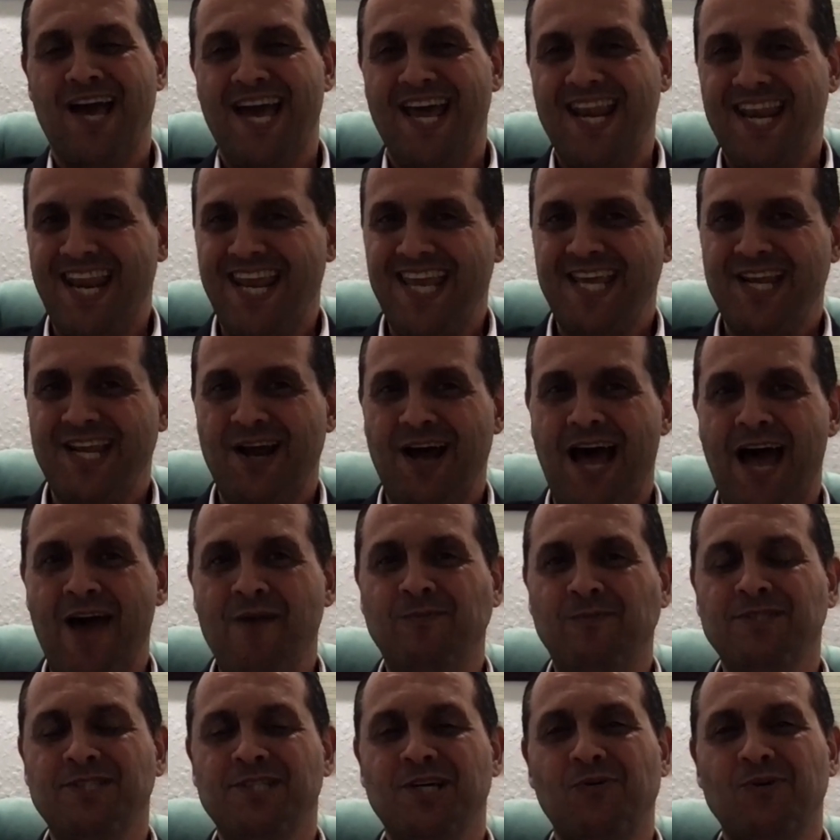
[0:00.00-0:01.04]
And, you know, I
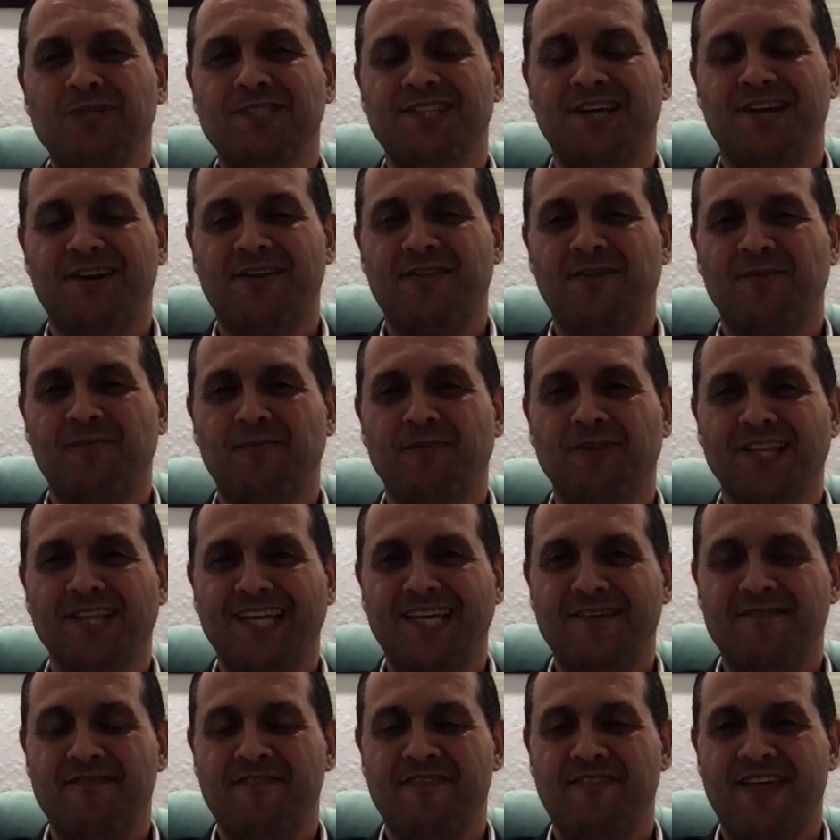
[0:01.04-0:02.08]
was always under the
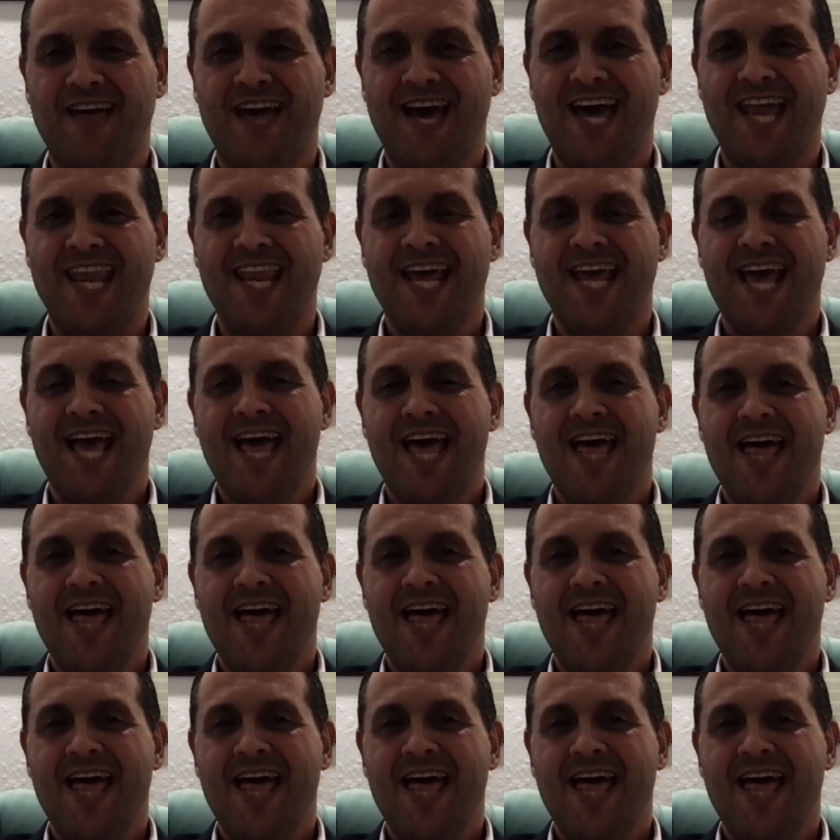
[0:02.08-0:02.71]
belief that